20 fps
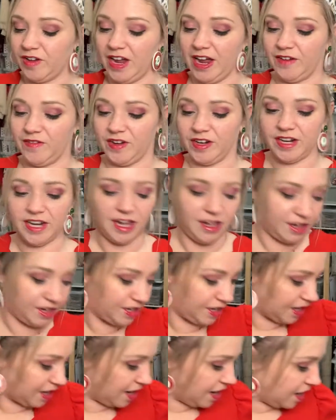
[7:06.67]
Advent
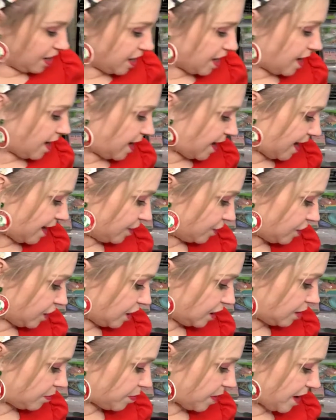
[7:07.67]
Calendar. I
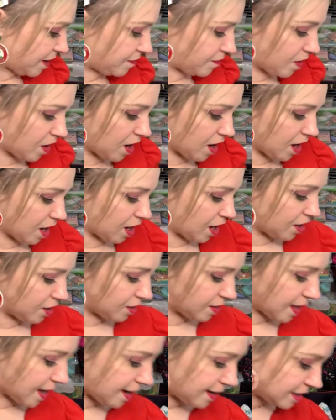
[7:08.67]
think by far
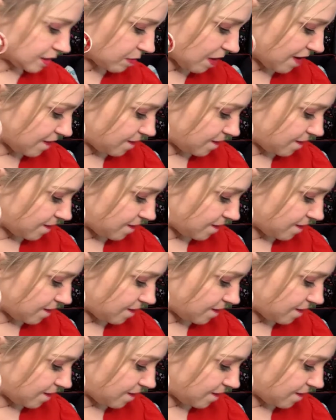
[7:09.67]
that is my